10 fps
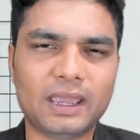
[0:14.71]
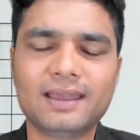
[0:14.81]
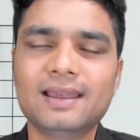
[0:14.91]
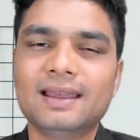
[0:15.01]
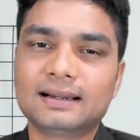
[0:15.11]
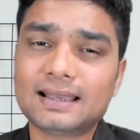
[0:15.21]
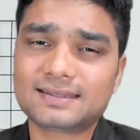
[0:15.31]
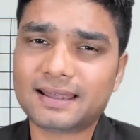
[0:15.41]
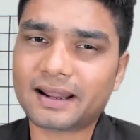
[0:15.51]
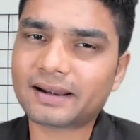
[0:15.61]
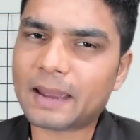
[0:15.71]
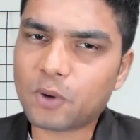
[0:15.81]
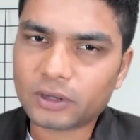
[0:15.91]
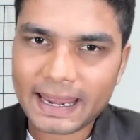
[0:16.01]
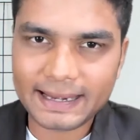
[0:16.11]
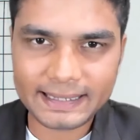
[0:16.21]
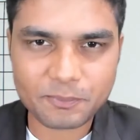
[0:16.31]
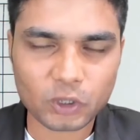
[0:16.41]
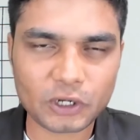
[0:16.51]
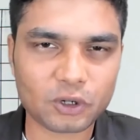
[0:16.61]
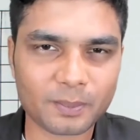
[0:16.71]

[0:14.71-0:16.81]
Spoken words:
Okay, guys, there are about 8 important